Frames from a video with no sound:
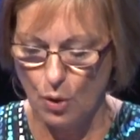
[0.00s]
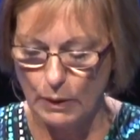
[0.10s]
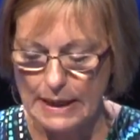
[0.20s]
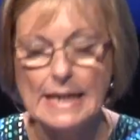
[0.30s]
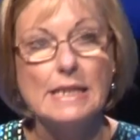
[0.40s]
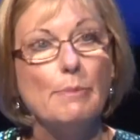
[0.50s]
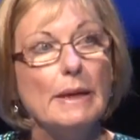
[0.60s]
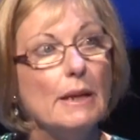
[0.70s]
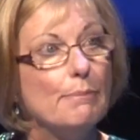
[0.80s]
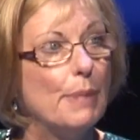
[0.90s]
We need to
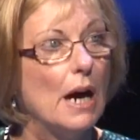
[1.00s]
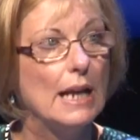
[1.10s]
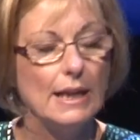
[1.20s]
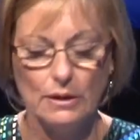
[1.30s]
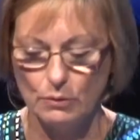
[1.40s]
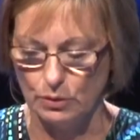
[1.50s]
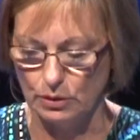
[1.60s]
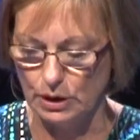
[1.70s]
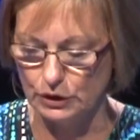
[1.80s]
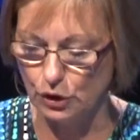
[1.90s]
be
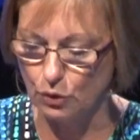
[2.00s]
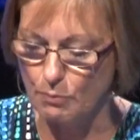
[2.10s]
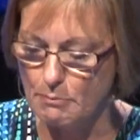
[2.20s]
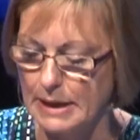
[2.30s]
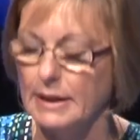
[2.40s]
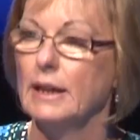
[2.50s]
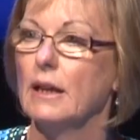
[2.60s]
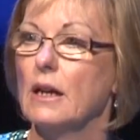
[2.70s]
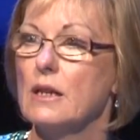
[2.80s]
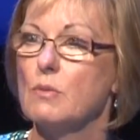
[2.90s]
bilingual and talk money
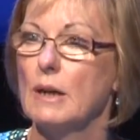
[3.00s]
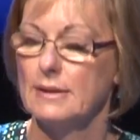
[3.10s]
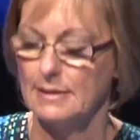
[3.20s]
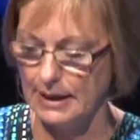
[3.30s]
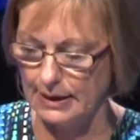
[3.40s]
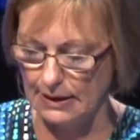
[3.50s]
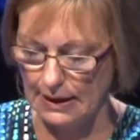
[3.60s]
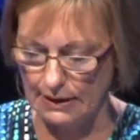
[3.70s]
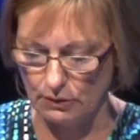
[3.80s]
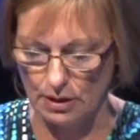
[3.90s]
as well as clinical
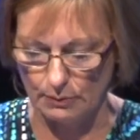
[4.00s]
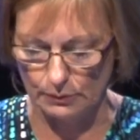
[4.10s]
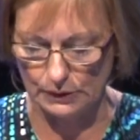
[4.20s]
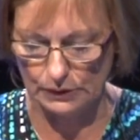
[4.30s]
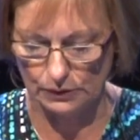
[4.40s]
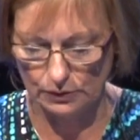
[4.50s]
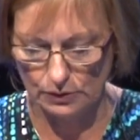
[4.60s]
outcomes.